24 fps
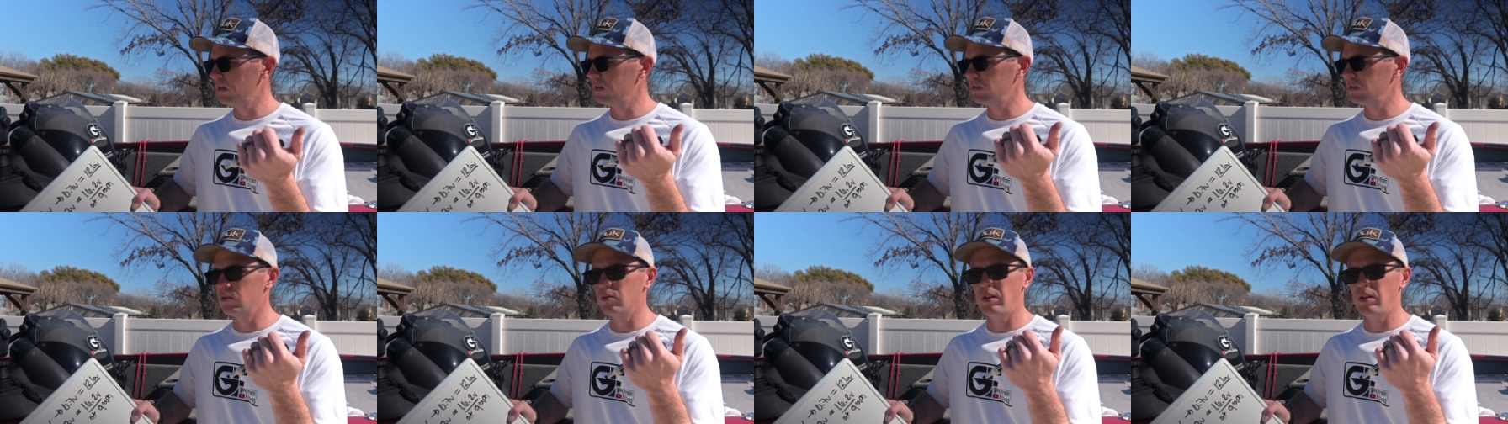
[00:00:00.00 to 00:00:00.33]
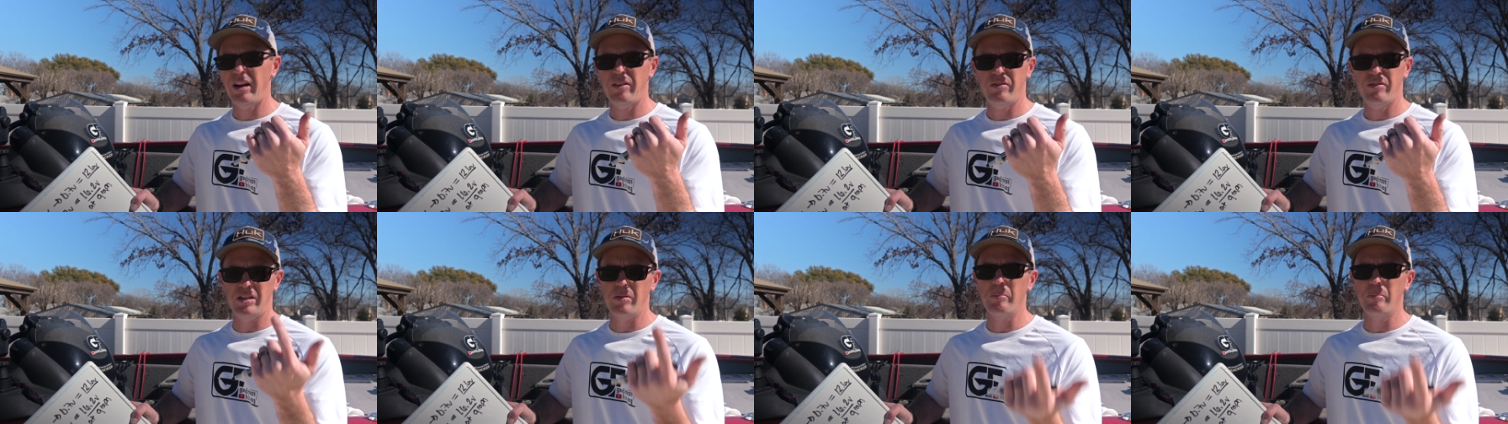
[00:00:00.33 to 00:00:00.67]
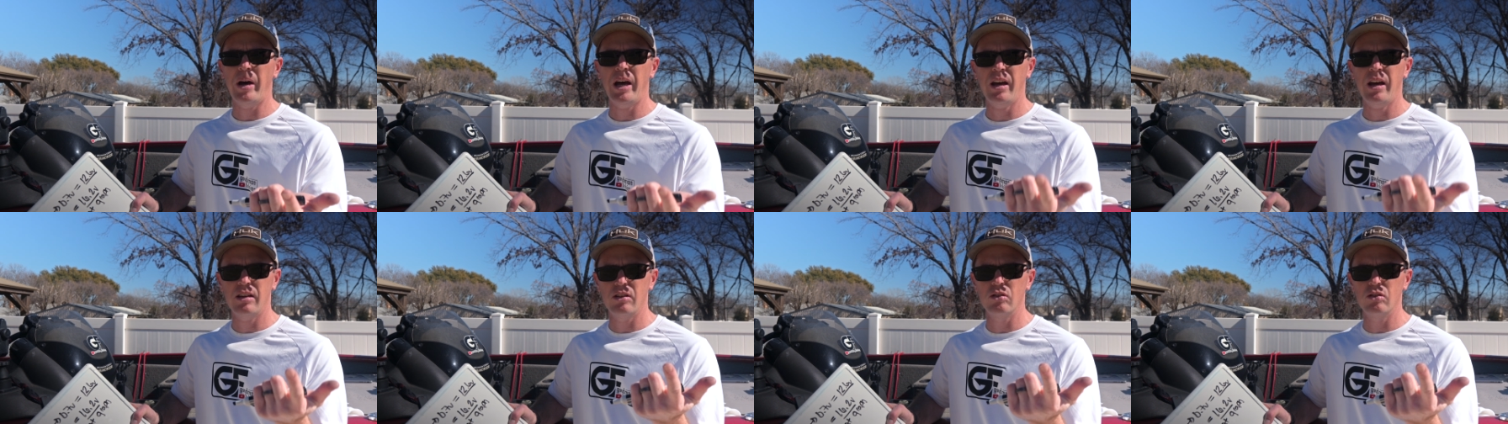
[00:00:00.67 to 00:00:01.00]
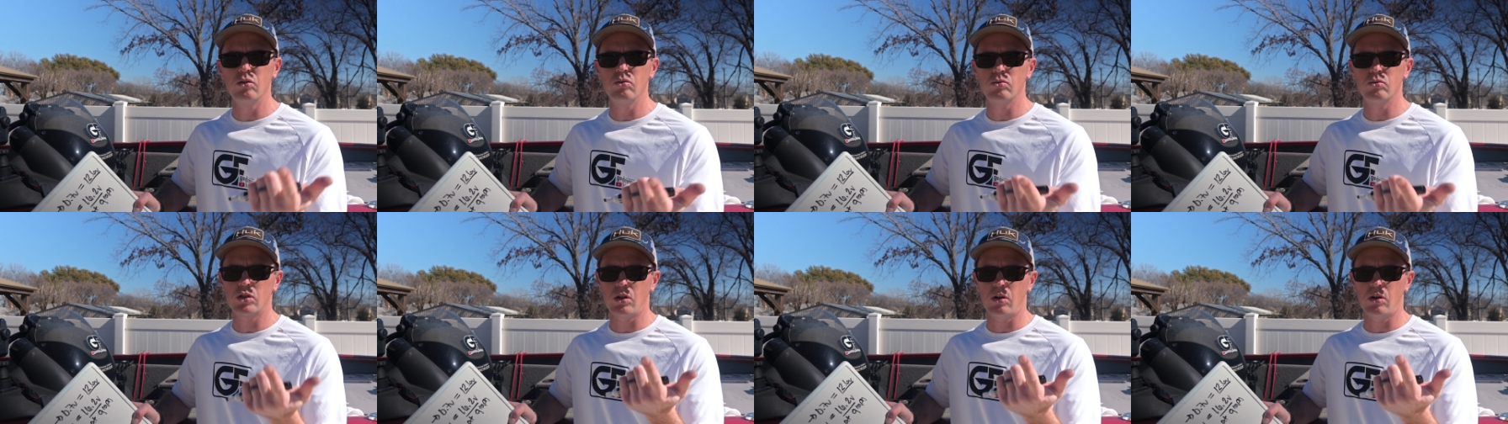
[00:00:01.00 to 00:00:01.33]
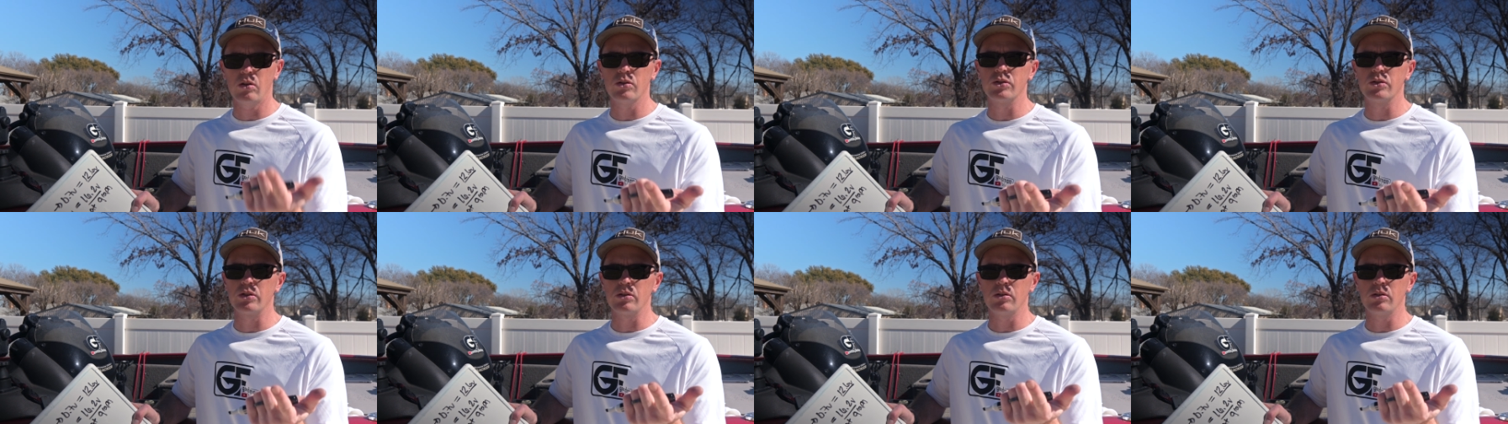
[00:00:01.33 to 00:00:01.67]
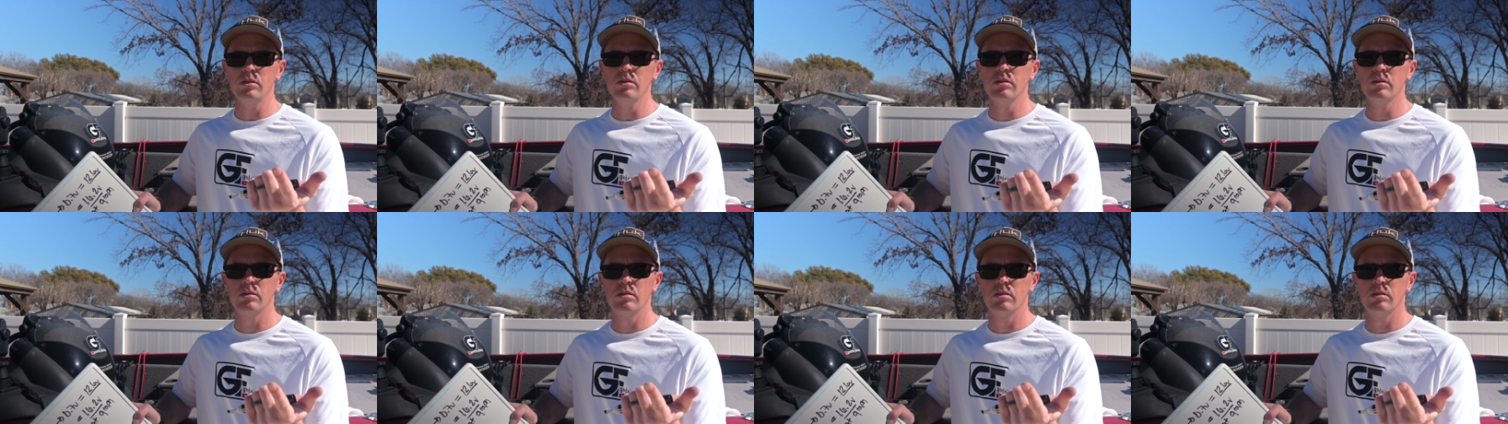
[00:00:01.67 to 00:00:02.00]
You're having to buy a new
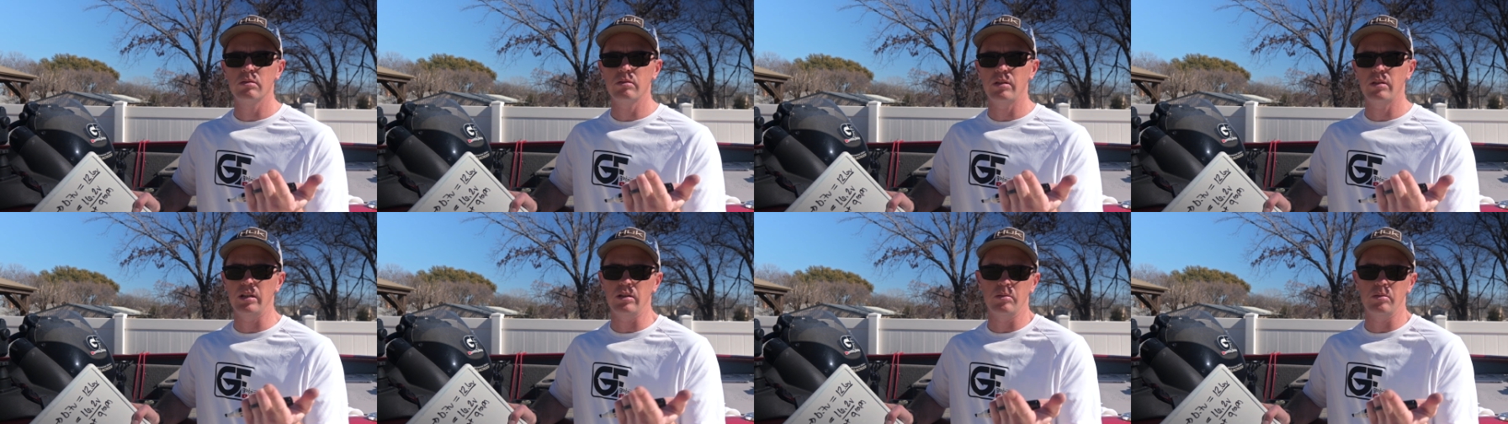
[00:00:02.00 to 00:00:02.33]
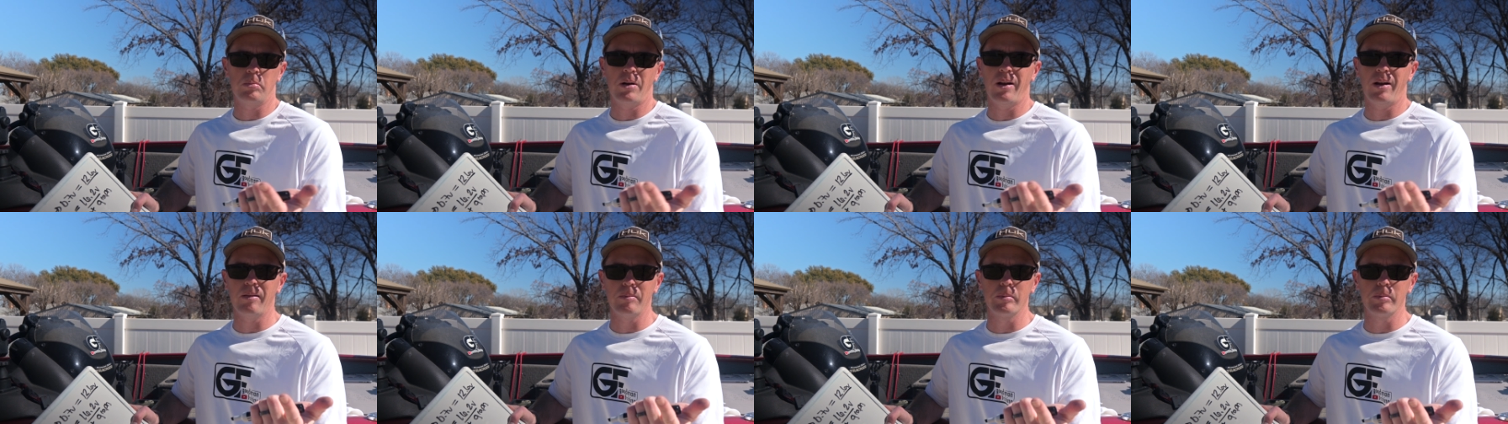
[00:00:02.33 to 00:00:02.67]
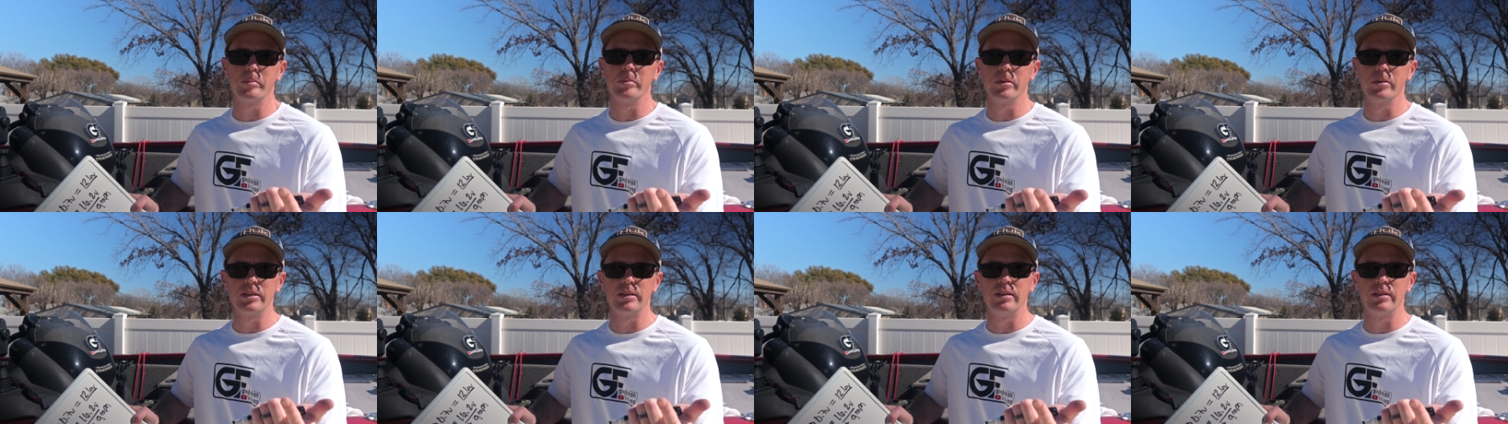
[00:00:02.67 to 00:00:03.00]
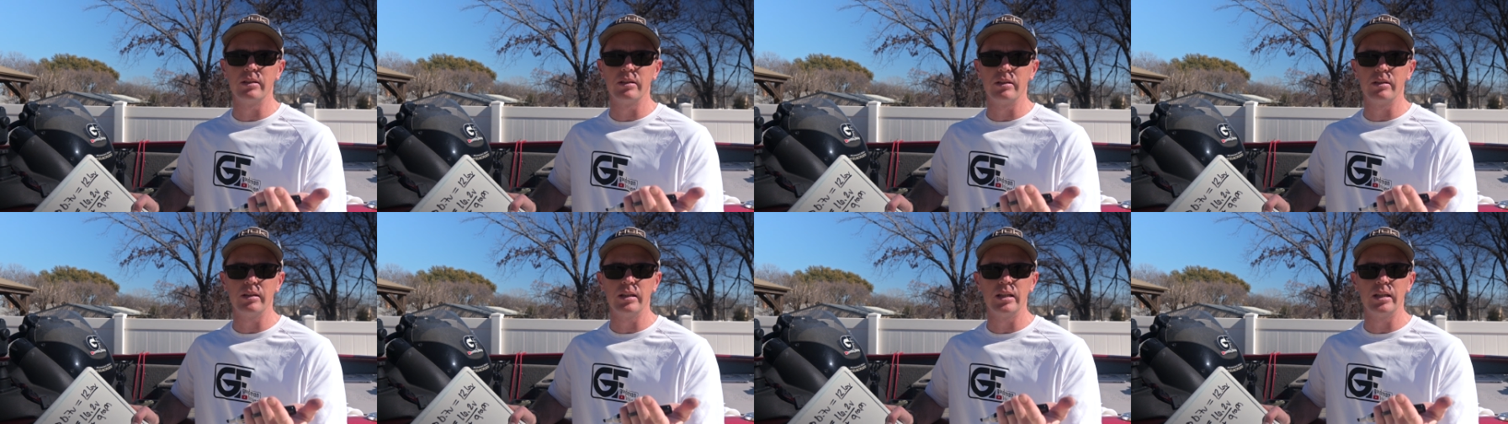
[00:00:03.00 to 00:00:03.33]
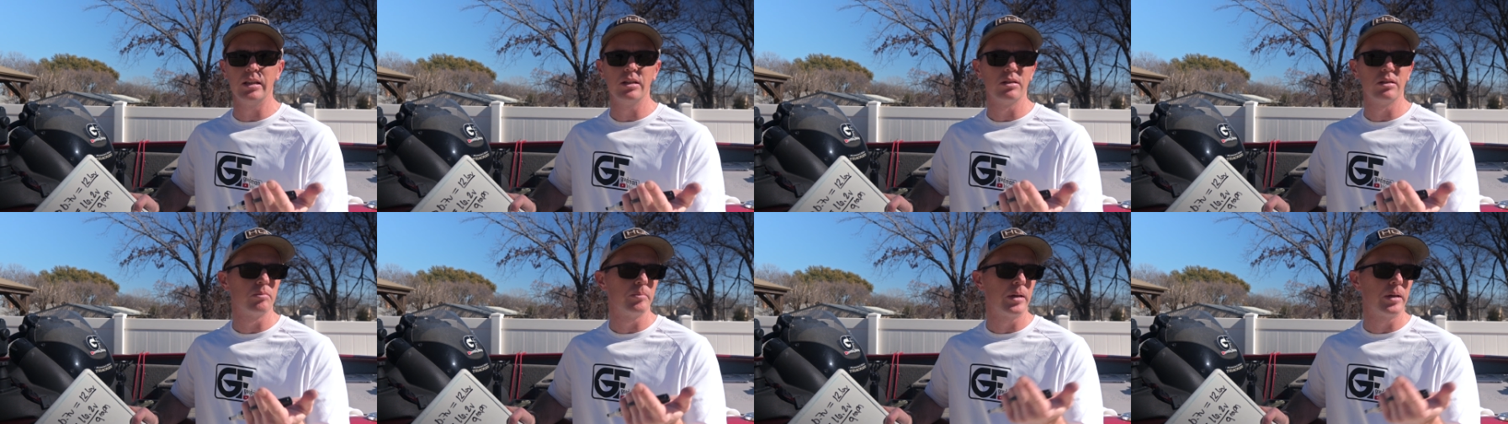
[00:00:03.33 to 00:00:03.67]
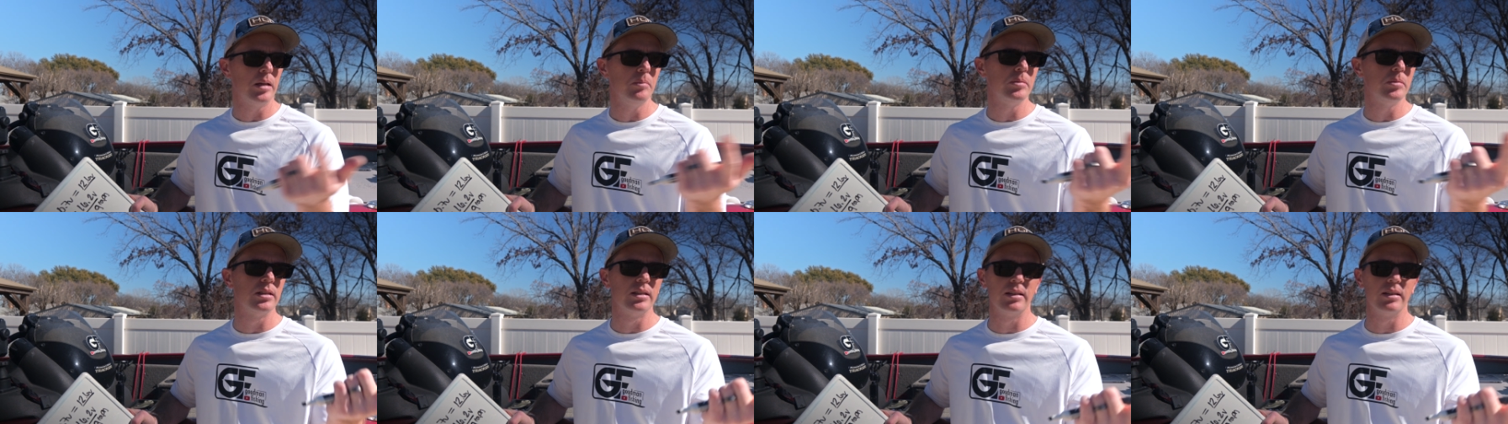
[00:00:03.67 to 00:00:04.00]
charger that you probably didn't need or
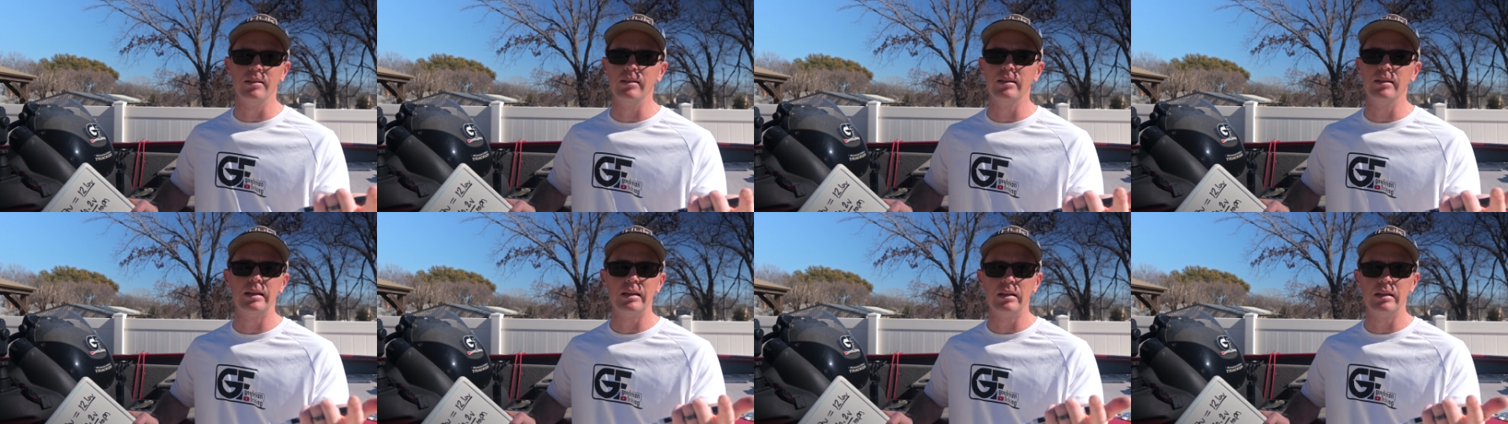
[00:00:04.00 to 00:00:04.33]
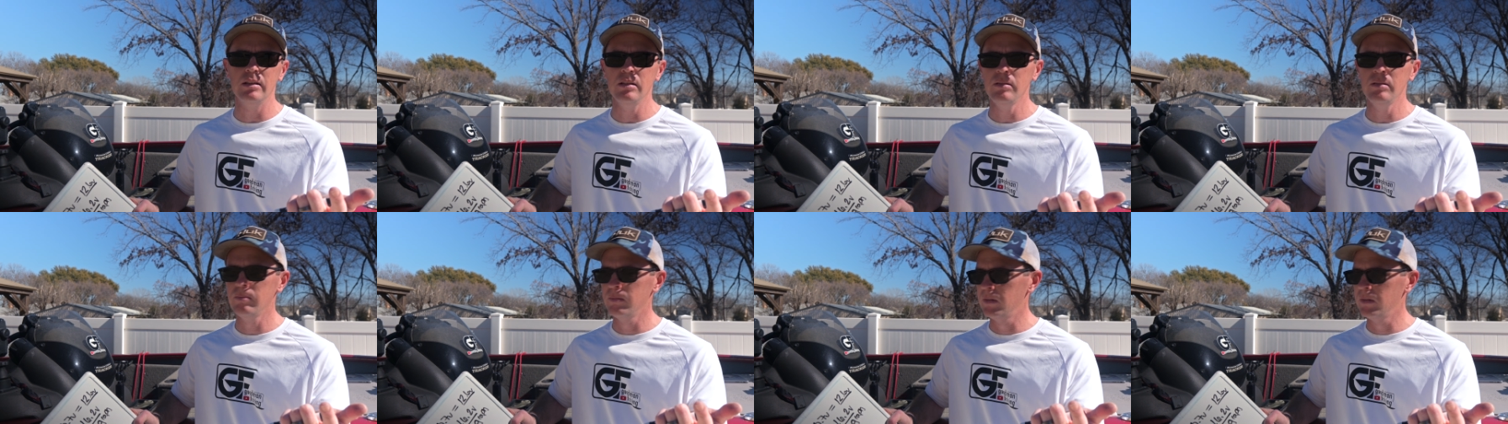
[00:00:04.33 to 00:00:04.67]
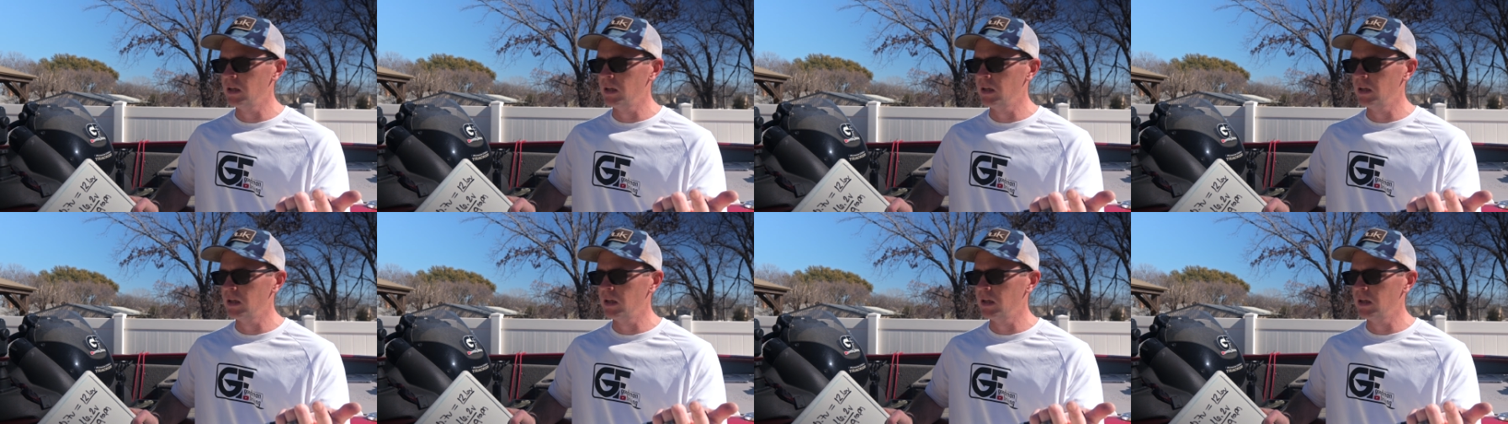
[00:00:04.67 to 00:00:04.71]
maybe didn't need.